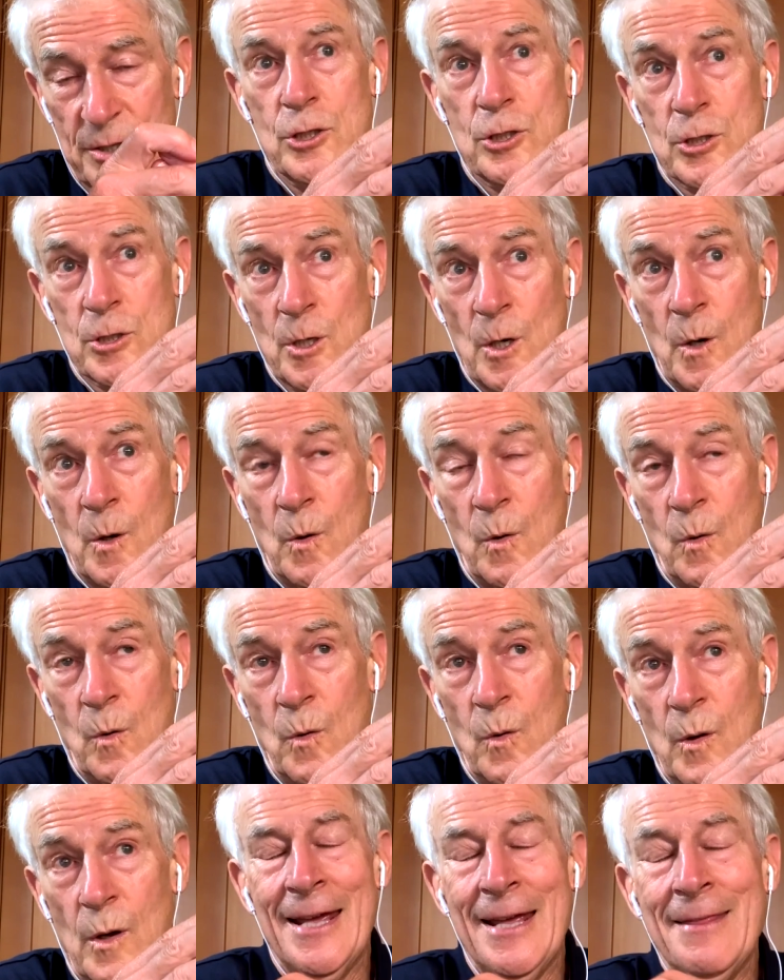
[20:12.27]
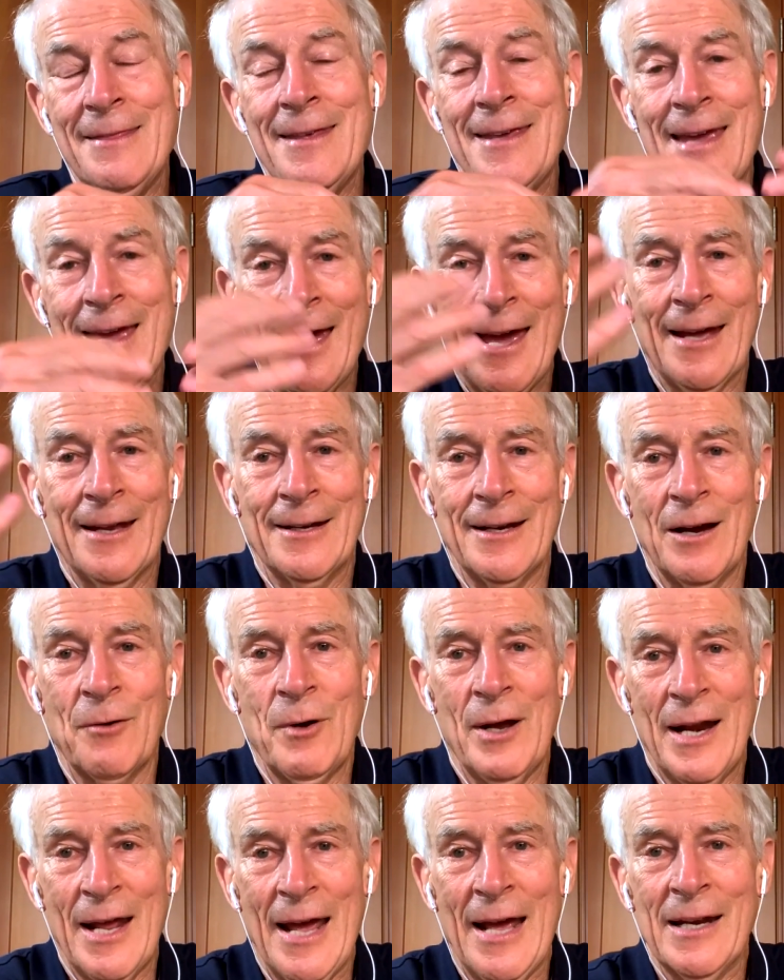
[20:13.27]
So in the end, I
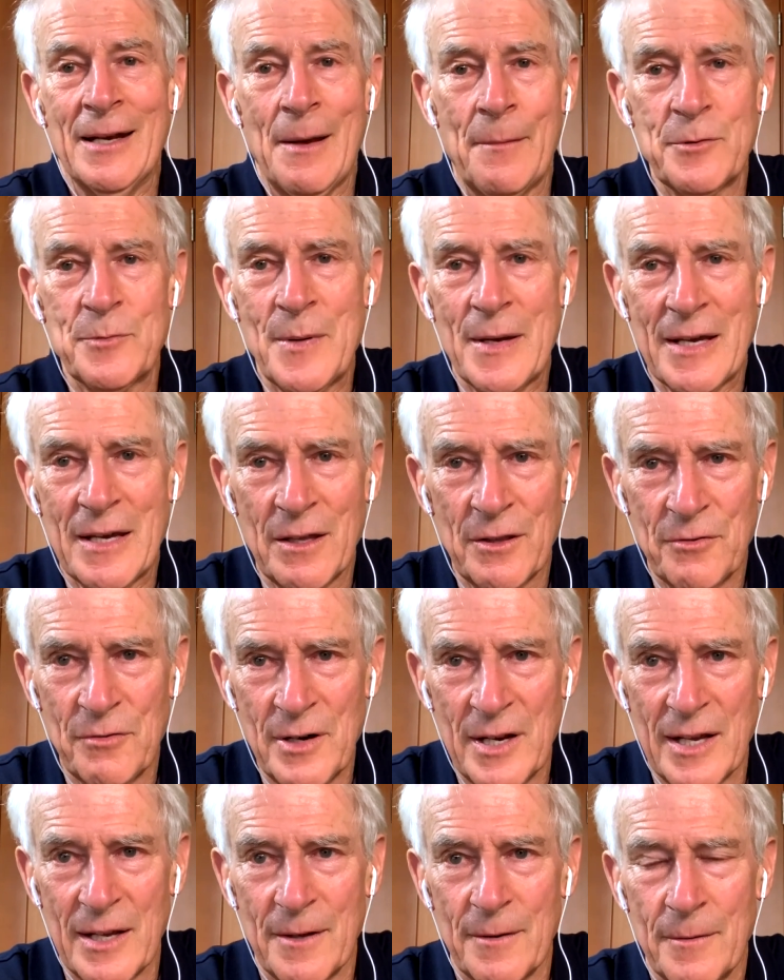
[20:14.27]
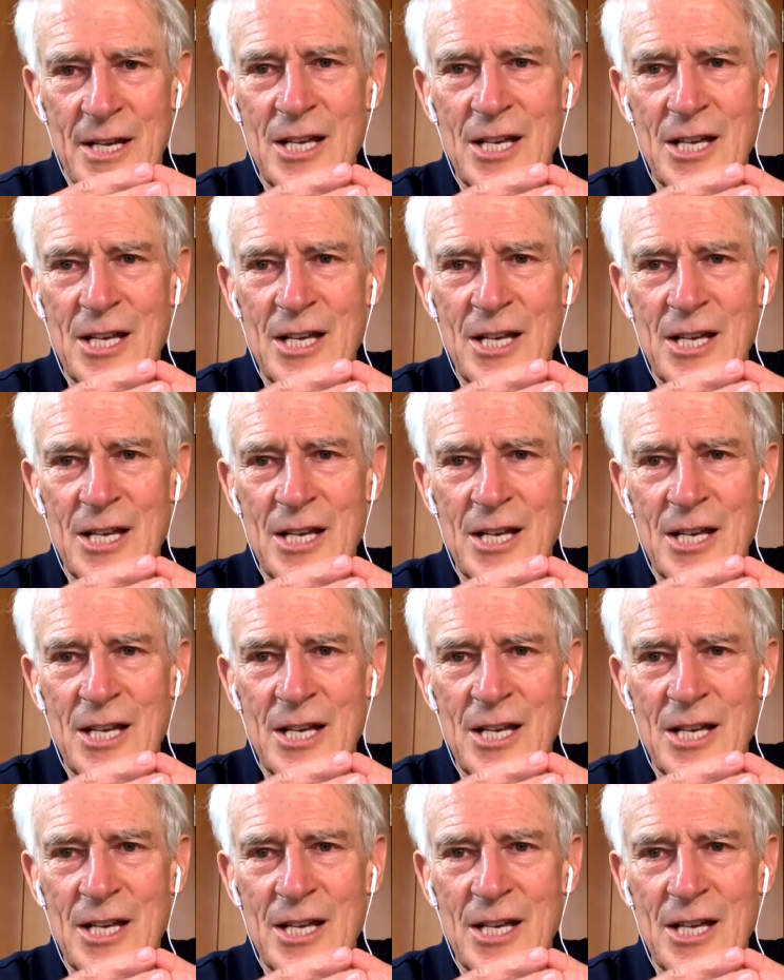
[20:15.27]
want to end up speaking 3.